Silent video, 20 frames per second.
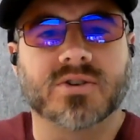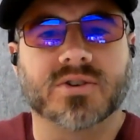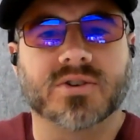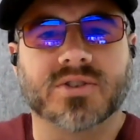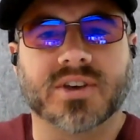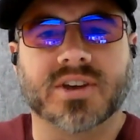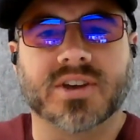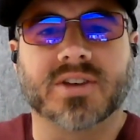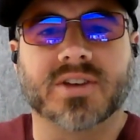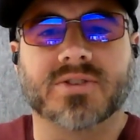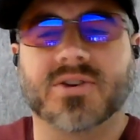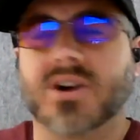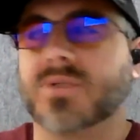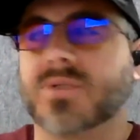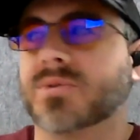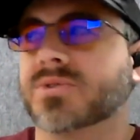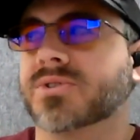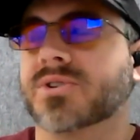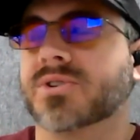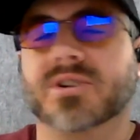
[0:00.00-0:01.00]
that I thought
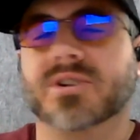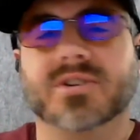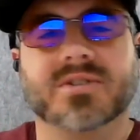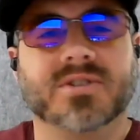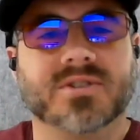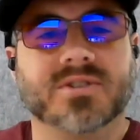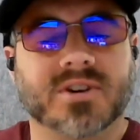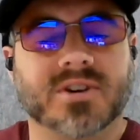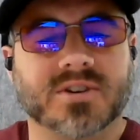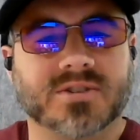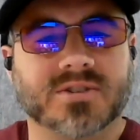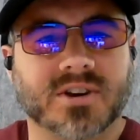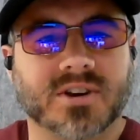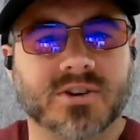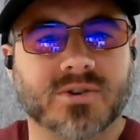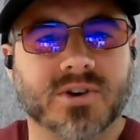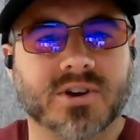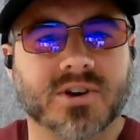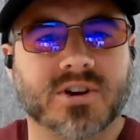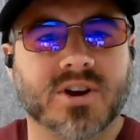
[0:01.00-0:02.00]
was good on
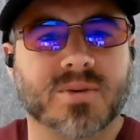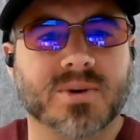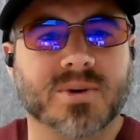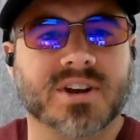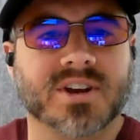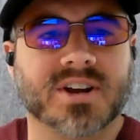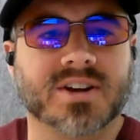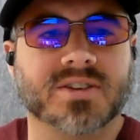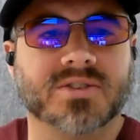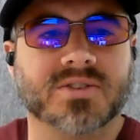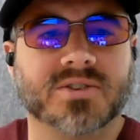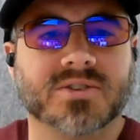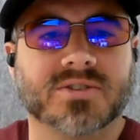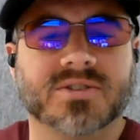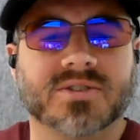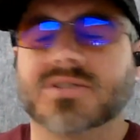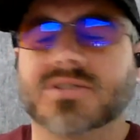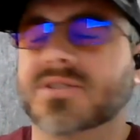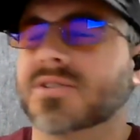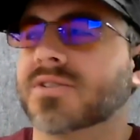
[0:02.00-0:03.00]
techno-economic
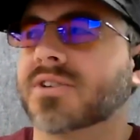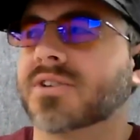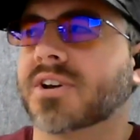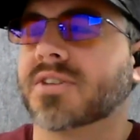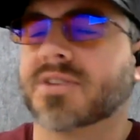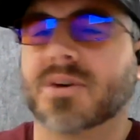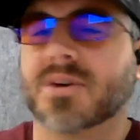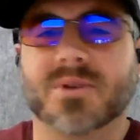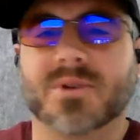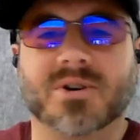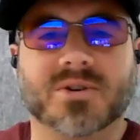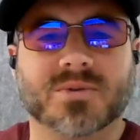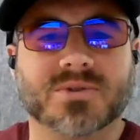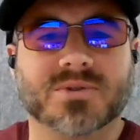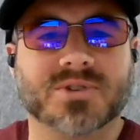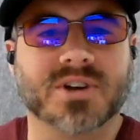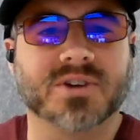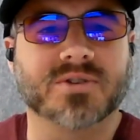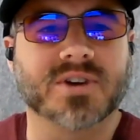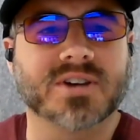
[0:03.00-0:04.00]
analysis. It turned out that model was
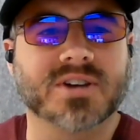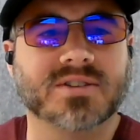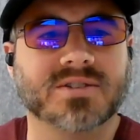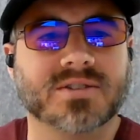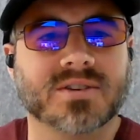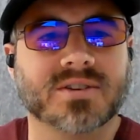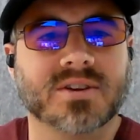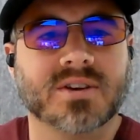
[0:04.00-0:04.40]
not great.